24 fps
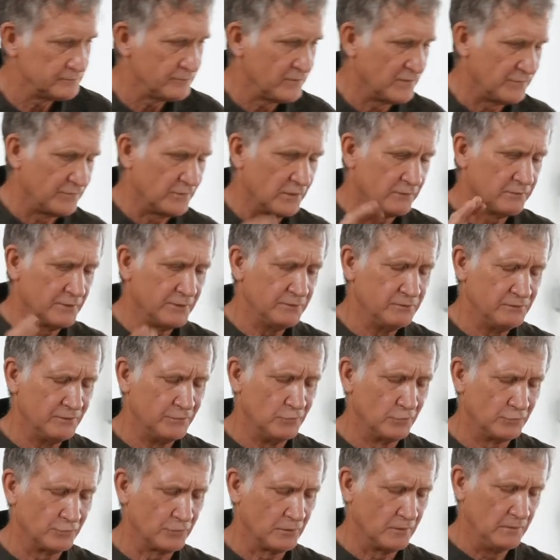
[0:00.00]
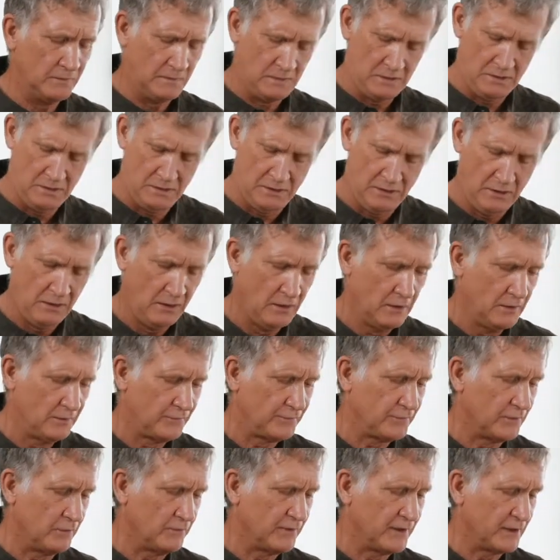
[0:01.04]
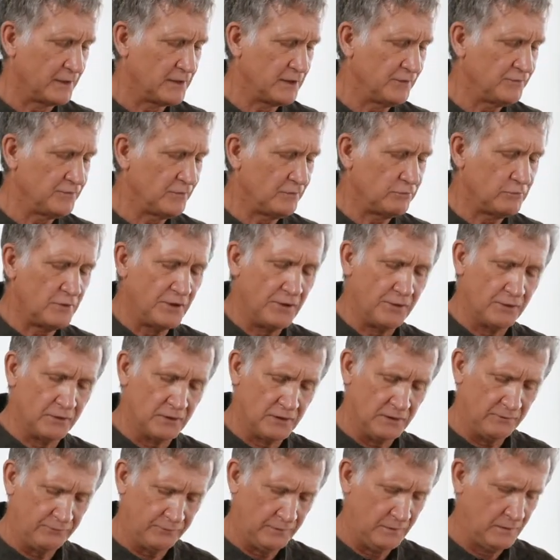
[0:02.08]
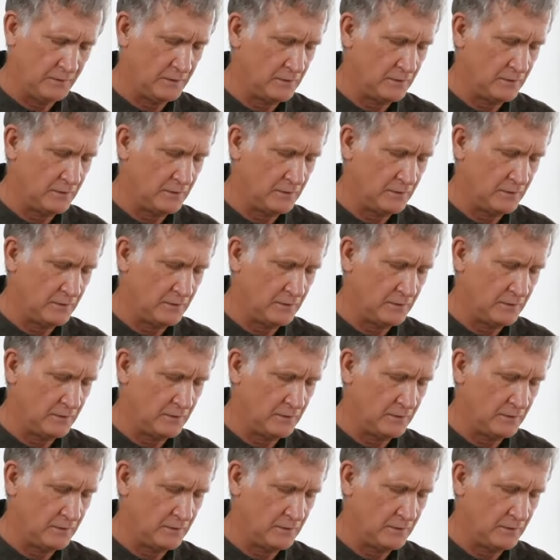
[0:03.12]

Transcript: Silver, neutral. So we're going to cut this wire off